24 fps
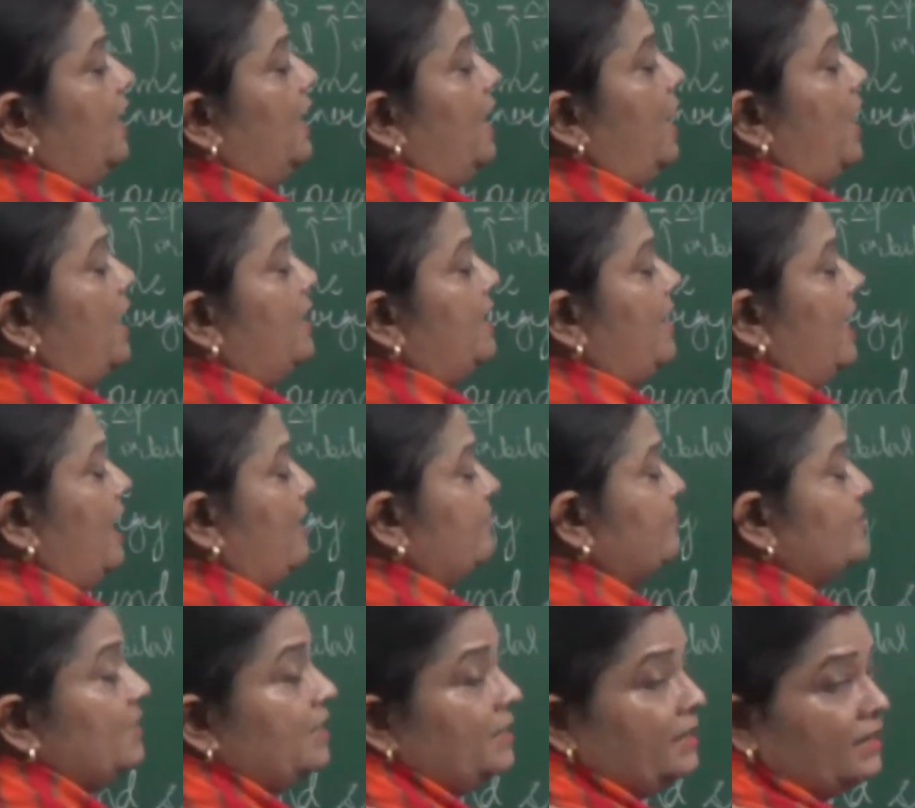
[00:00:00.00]
are
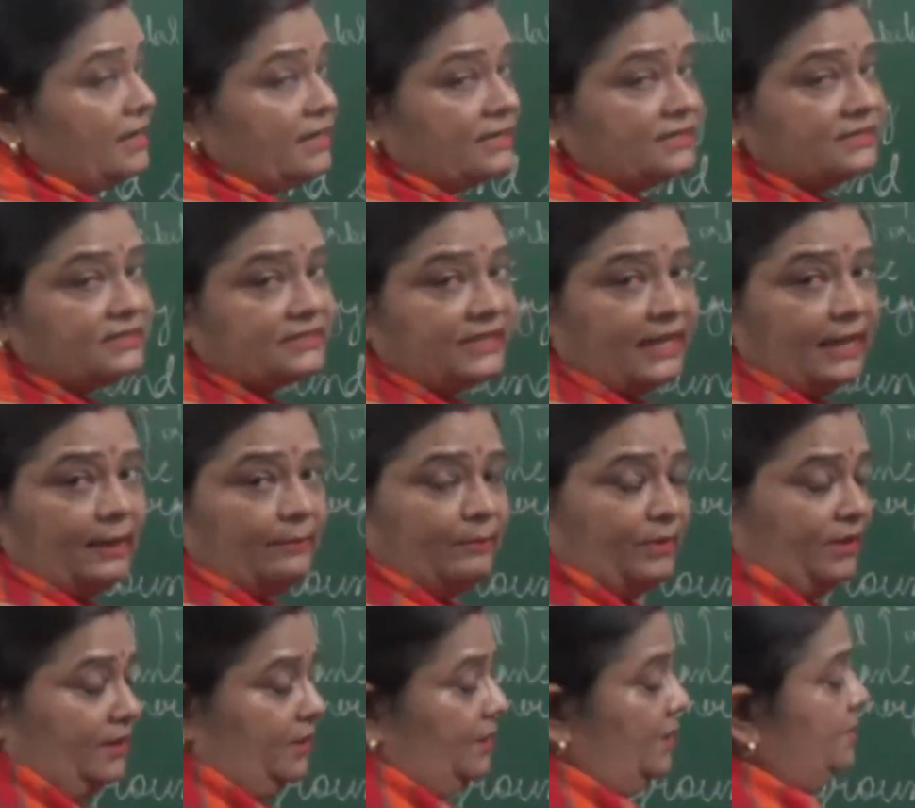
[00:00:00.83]
having same
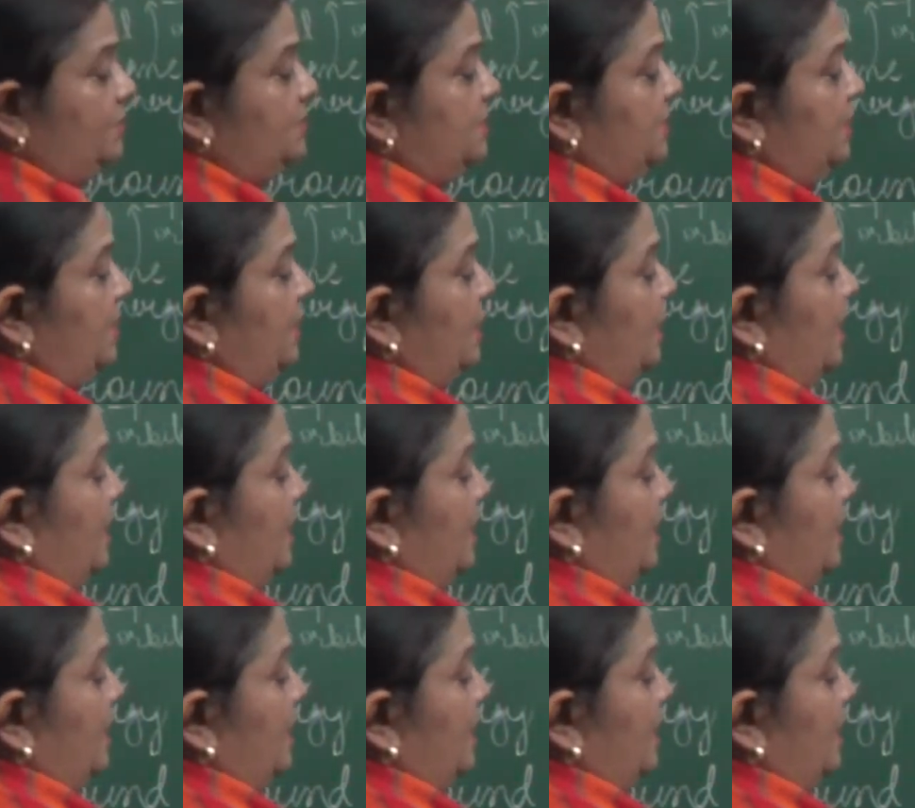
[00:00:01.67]
energy.